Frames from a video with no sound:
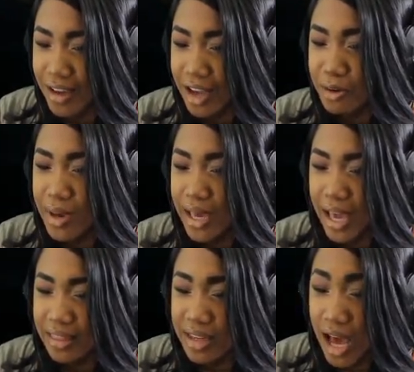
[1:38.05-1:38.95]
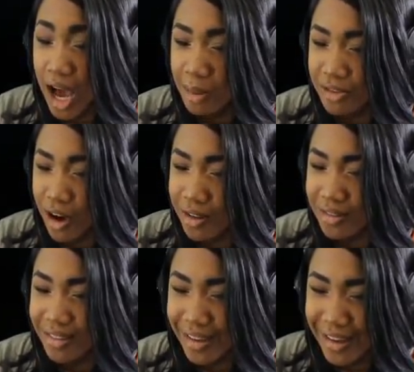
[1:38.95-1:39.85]
I know he ain't got the knobs, y'all.
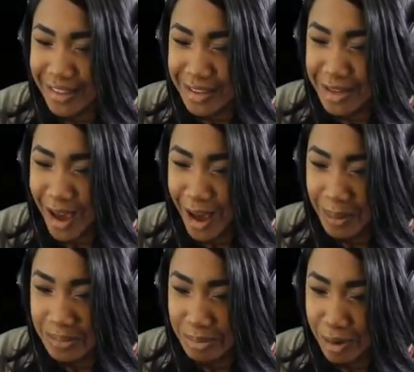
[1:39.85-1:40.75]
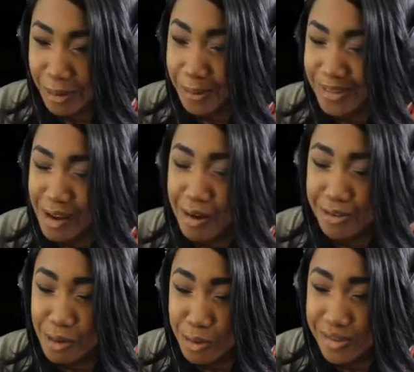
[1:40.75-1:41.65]
This nigga got the knobs, bro. This
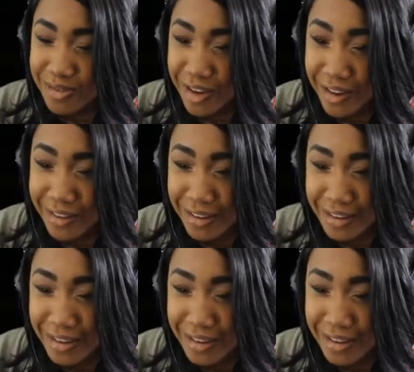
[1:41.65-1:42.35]
car is old as fuck.